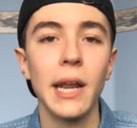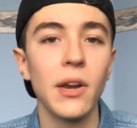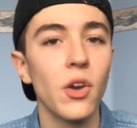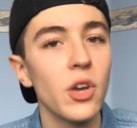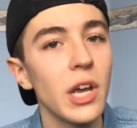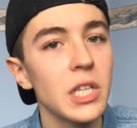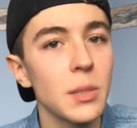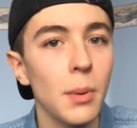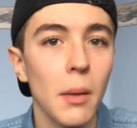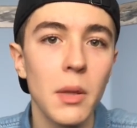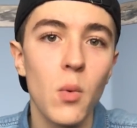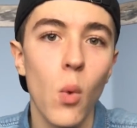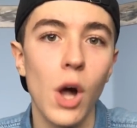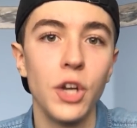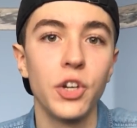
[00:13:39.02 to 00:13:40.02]
I know you guys are probably
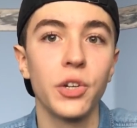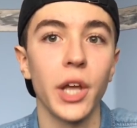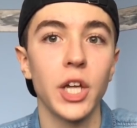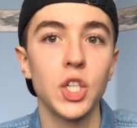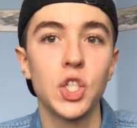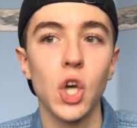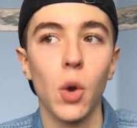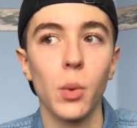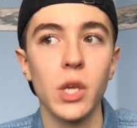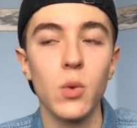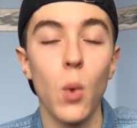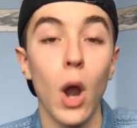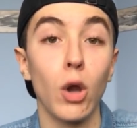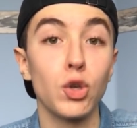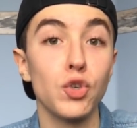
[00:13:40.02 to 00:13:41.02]
wondering, like, Joey,
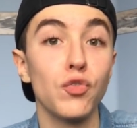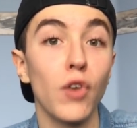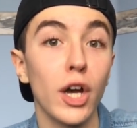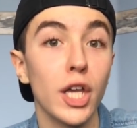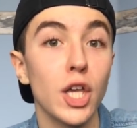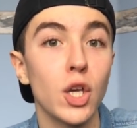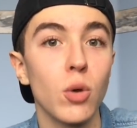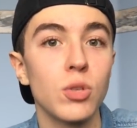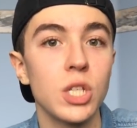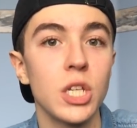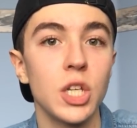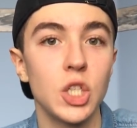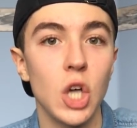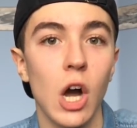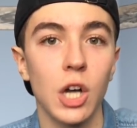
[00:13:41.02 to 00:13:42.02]
why don't you fucking go see
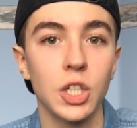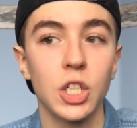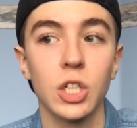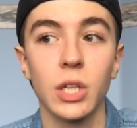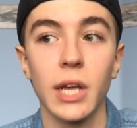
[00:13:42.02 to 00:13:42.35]
a doctor?